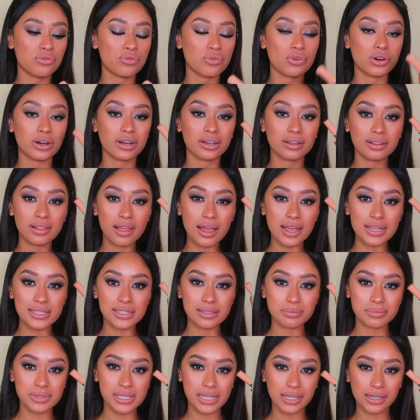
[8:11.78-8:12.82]
for gloss,
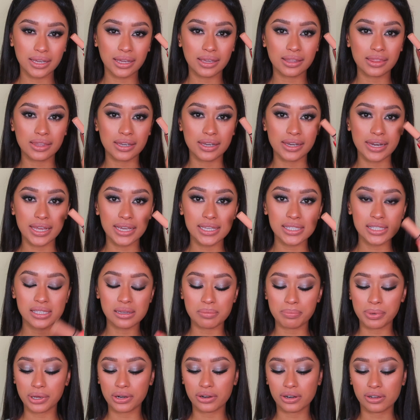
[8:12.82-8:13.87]
I'm taking the
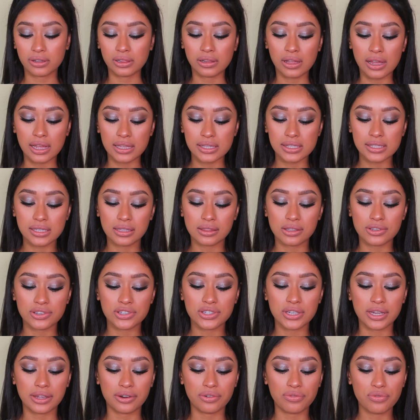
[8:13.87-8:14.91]
NYX Butter Gloss in the
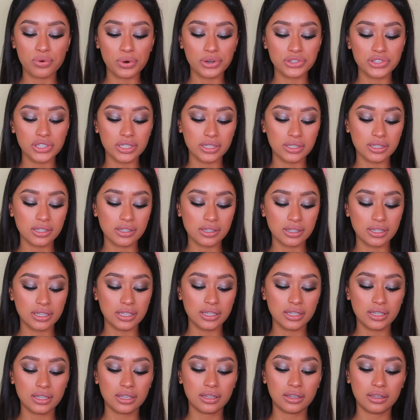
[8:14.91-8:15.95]
shade Fortune
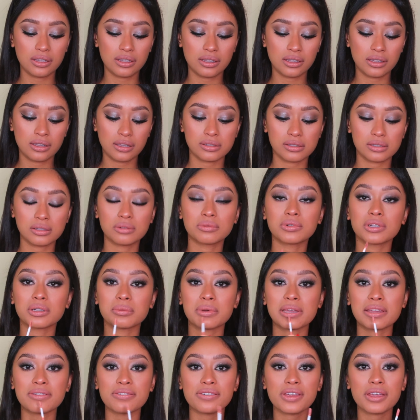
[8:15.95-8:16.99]
Cookie, one
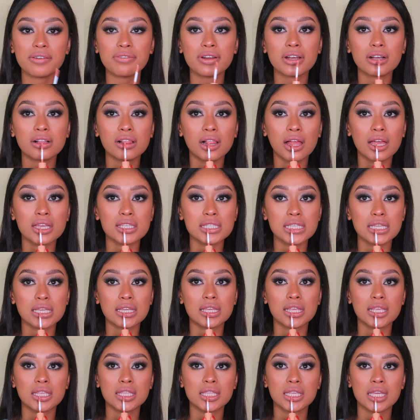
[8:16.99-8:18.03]
of my favorite
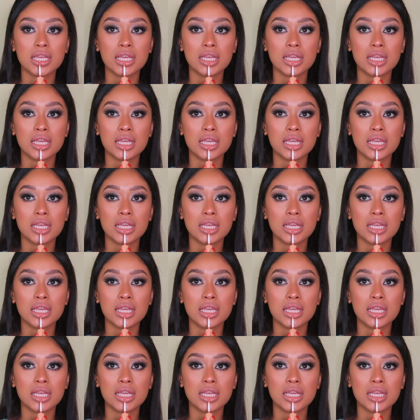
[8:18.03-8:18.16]
glosses.